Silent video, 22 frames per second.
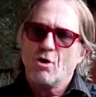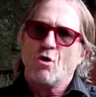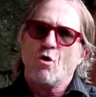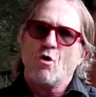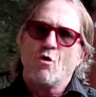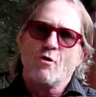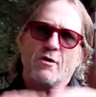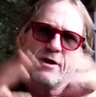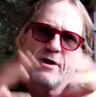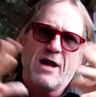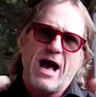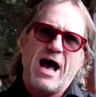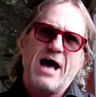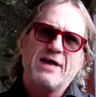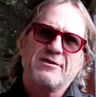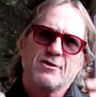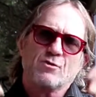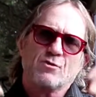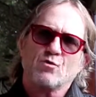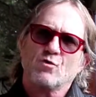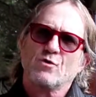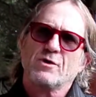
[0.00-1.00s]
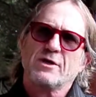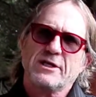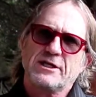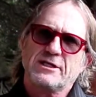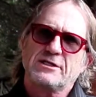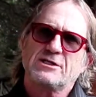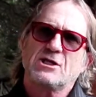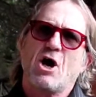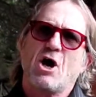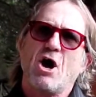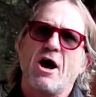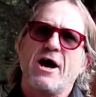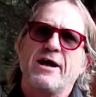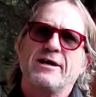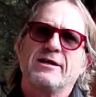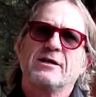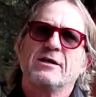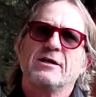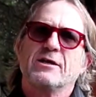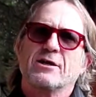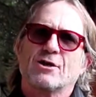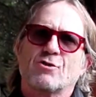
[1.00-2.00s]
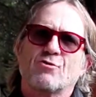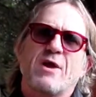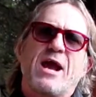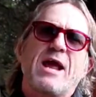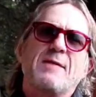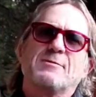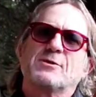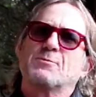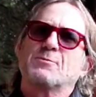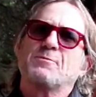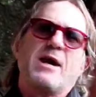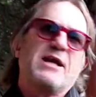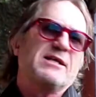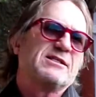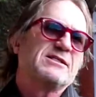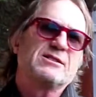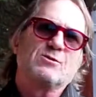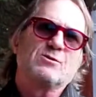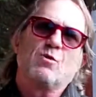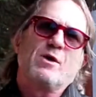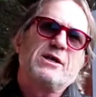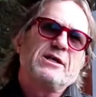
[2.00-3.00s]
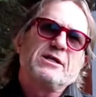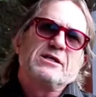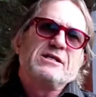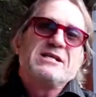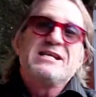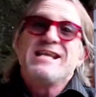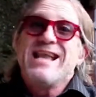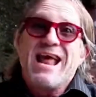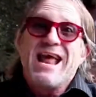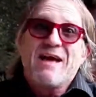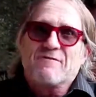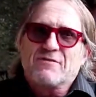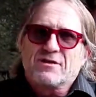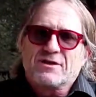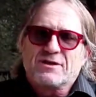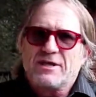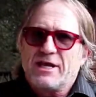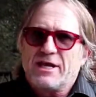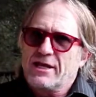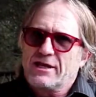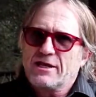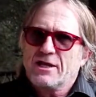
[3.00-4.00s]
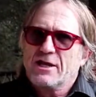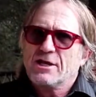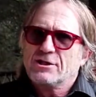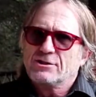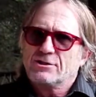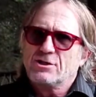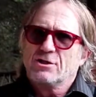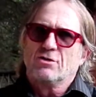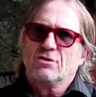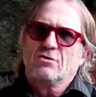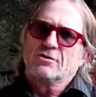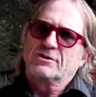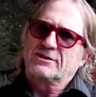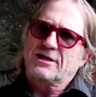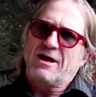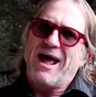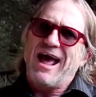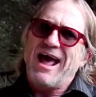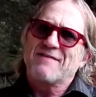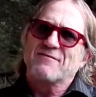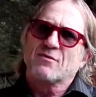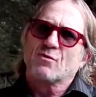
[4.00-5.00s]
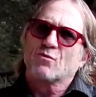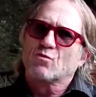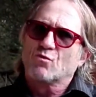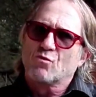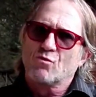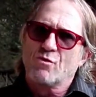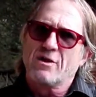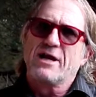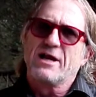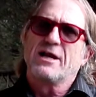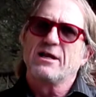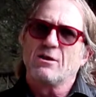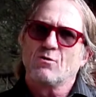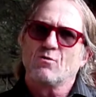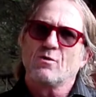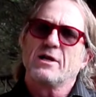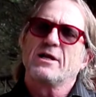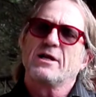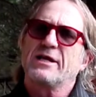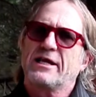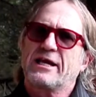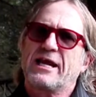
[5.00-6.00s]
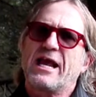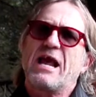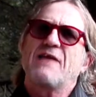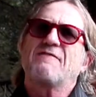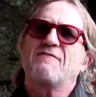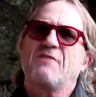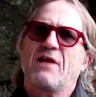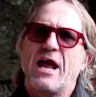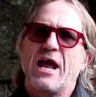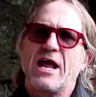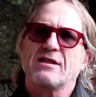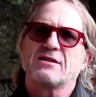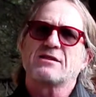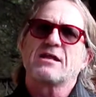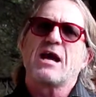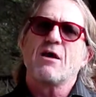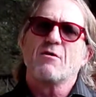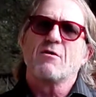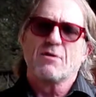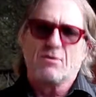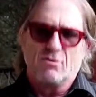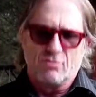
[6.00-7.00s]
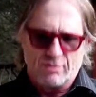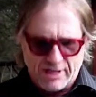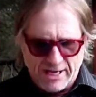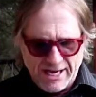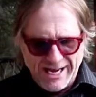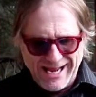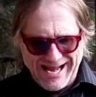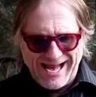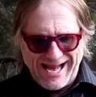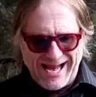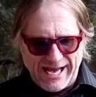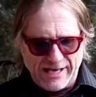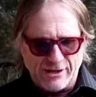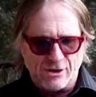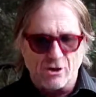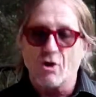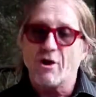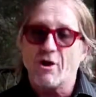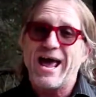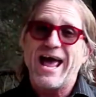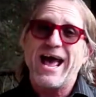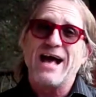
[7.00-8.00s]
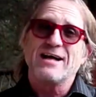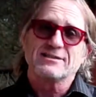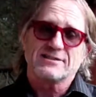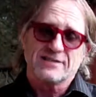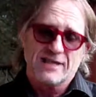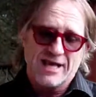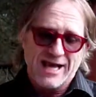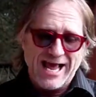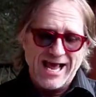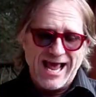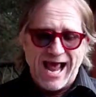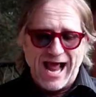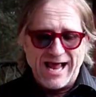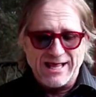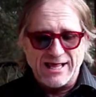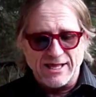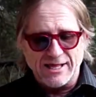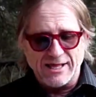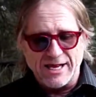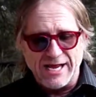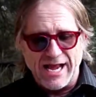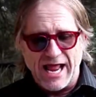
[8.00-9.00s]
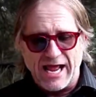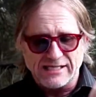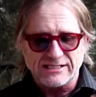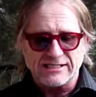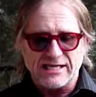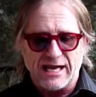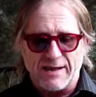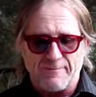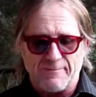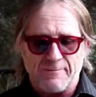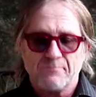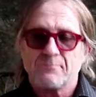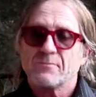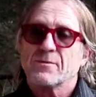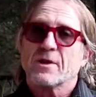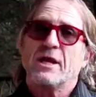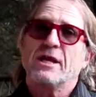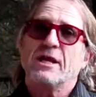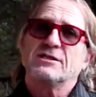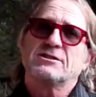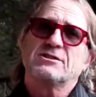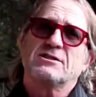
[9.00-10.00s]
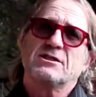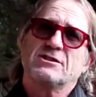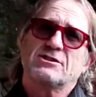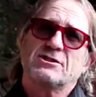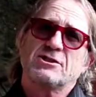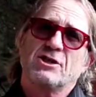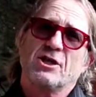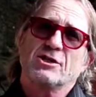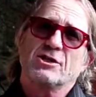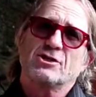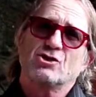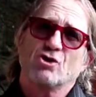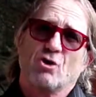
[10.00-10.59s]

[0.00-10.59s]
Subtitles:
or in other really tight, cramped spaces where you'd never think to look. So have a really, really careful and thorough look in your house. And then the next step is to search